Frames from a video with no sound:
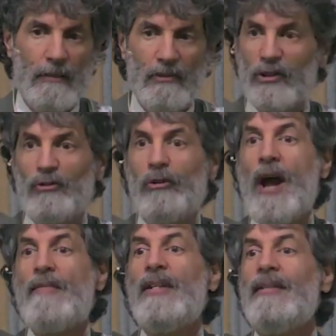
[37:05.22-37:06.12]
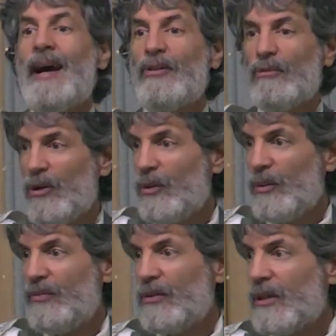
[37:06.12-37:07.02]
Just driving down the road,
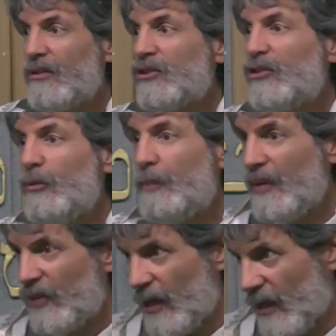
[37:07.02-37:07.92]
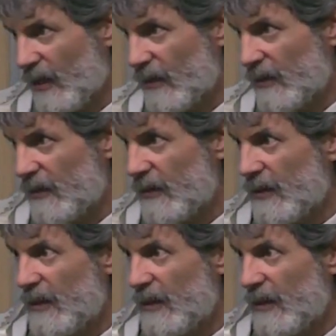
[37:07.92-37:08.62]
we've all done stupid things.